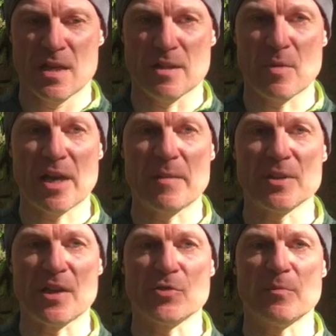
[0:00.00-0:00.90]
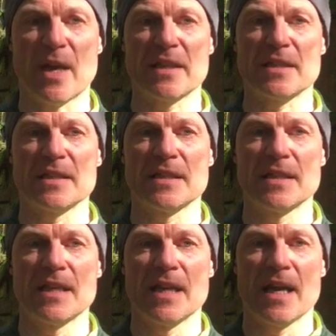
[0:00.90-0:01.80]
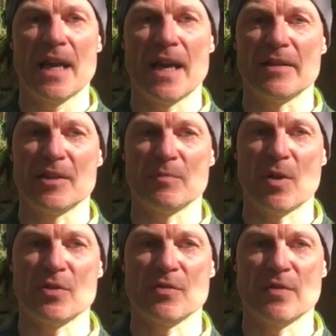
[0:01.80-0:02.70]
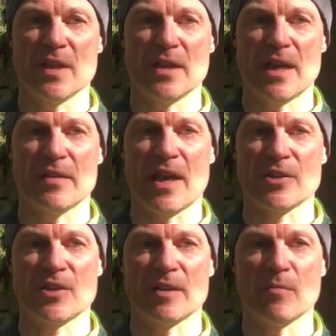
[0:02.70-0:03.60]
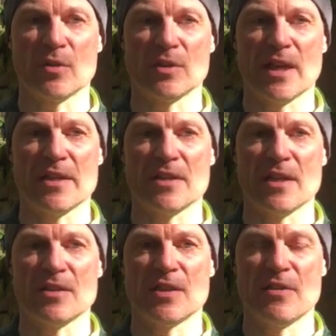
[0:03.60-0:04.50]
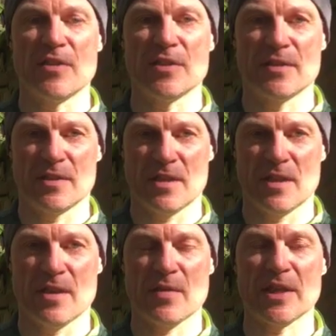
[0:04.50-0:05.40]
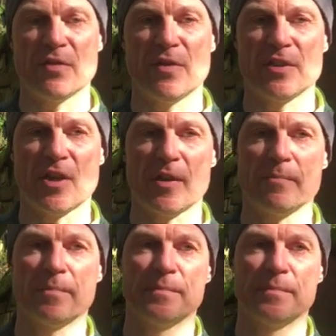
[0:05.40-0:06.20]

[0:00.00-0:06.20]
So my name is Andrew Bant, and this is part of the #Modern Data Center series. Thank you for your time.